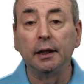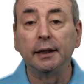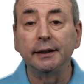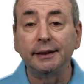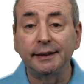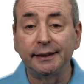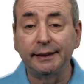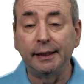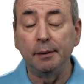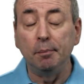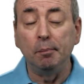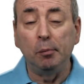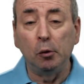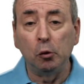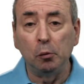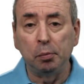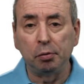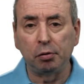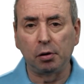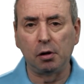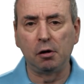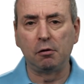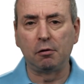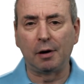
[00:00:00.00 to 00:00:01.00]
simple
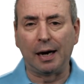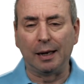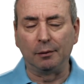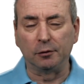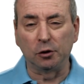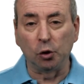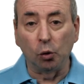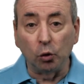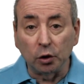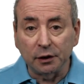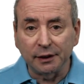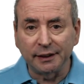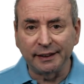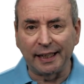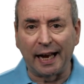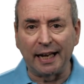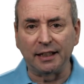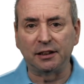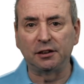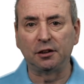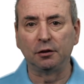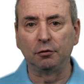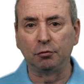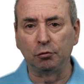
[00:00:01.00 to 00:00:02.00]
programs or
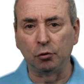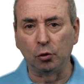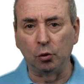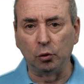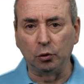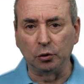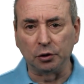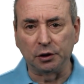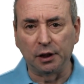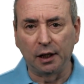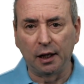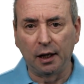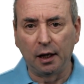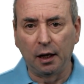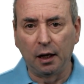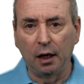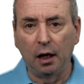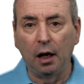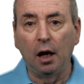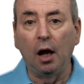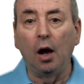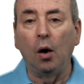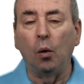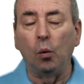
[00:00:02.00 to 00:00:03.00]
sets of rules,
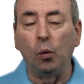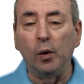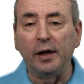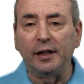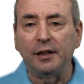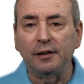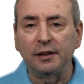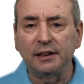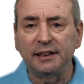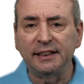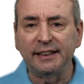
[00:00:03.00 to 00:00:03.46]
which